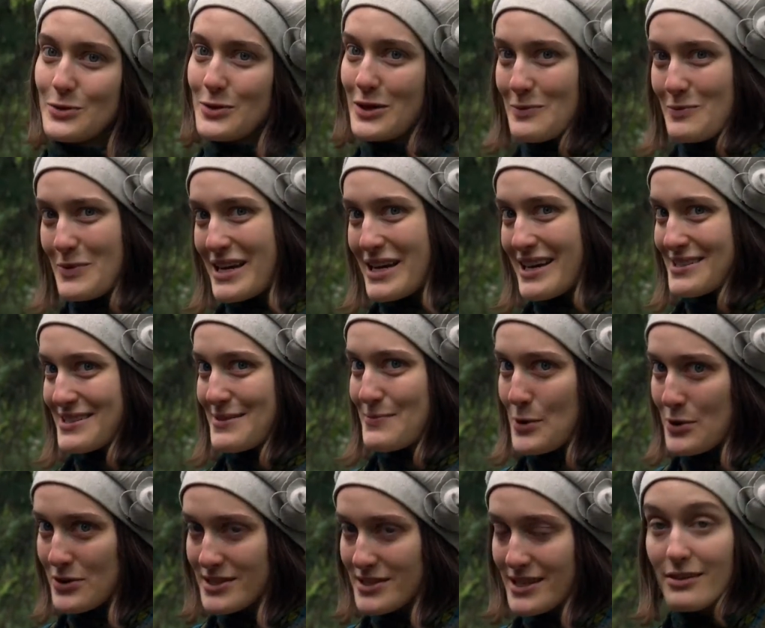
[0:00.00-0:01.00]
can be as a
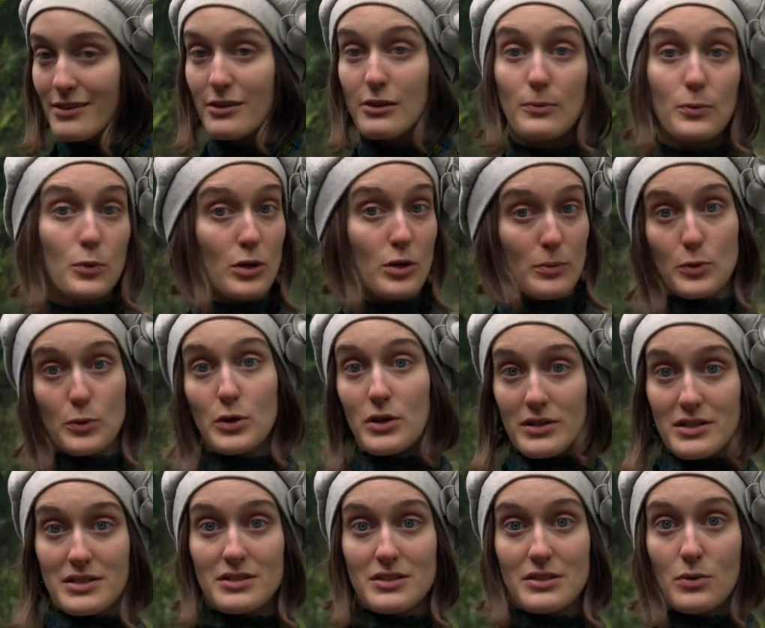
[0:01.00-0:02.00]
person, the more
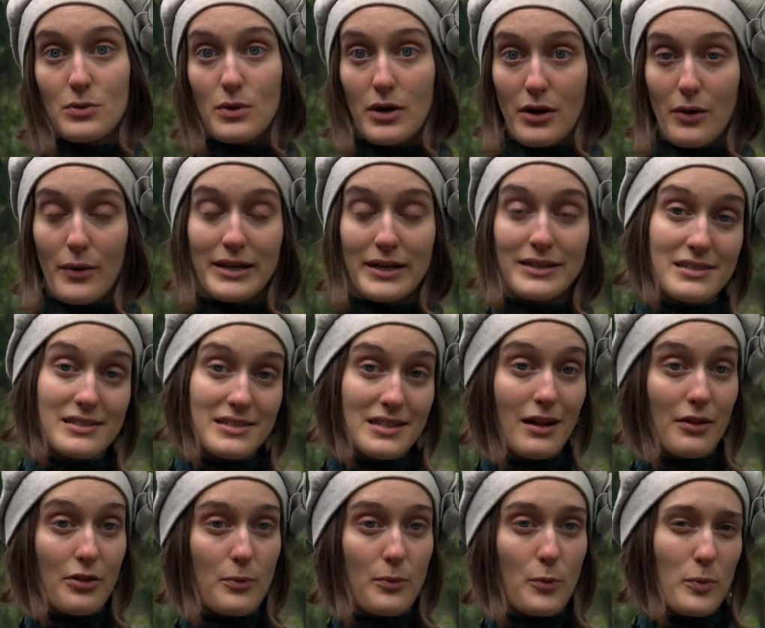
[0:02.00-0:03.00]
books you are going to
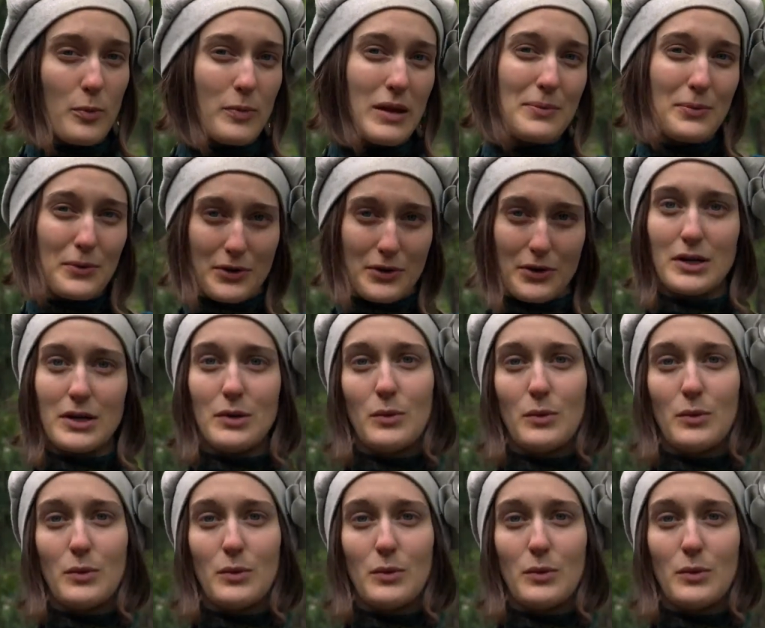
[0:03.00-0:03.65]
sell, the more people are going to